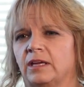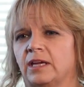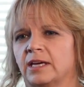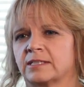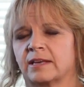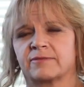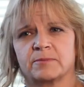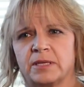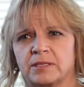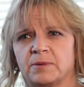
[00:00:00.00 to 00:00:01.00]
has left
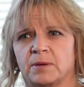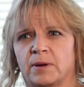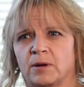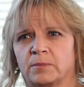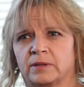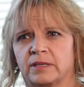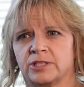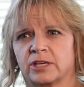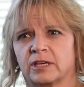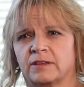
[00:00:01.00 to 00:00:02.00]
me to be a
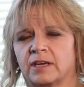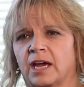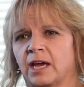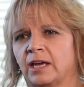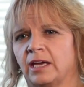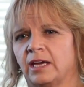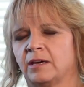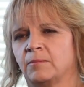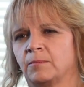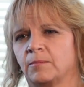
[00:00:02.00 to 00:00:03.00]
paraplegic and that I
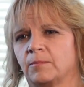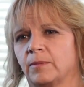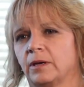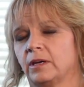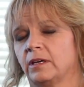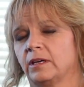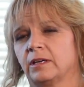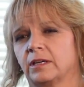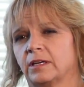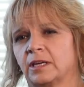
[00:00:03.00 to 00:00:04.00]
am
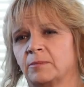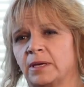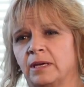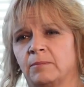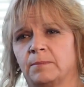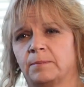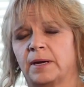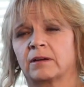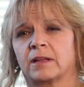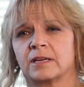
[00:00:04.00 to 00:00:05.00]
going to be
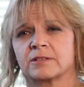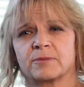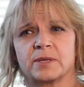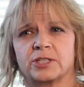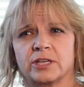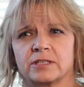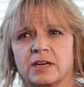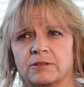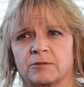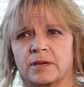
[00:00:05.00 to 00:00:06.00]
paralyzed from the chest
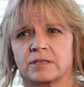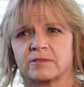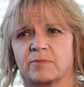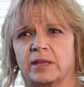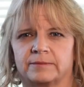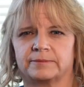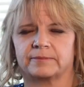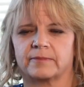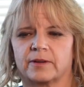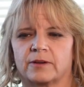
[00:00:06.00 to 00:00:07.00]
down the rest of my life.
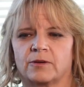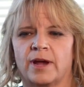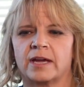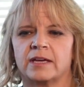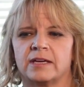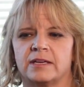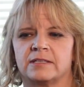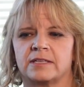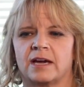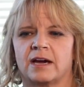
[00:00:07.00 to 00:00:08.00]
Craig is a